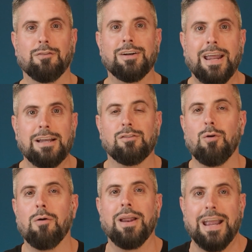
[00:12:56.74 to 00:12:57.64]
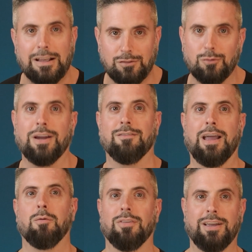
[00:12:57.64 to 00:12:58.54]
for days throughout history if
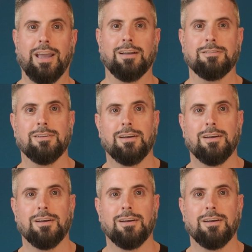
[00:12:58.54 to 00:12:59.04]
that were the case.